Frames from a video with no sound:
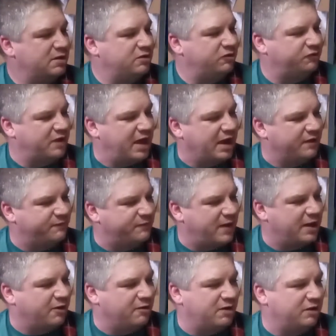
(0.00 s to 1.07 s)
Second
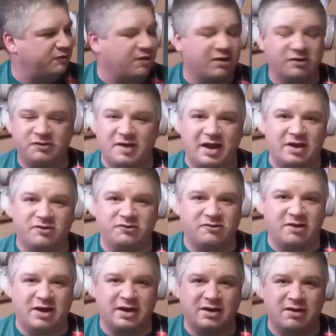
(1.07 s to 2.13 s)
finger is on the 2nd
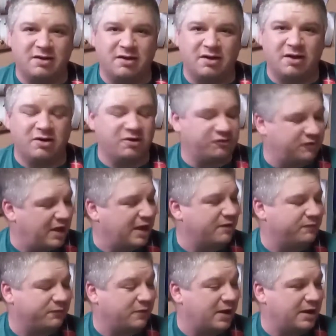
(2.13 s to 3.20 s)
string, or the 2nd
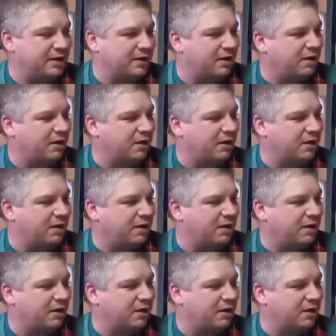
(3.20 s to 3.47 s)
fret,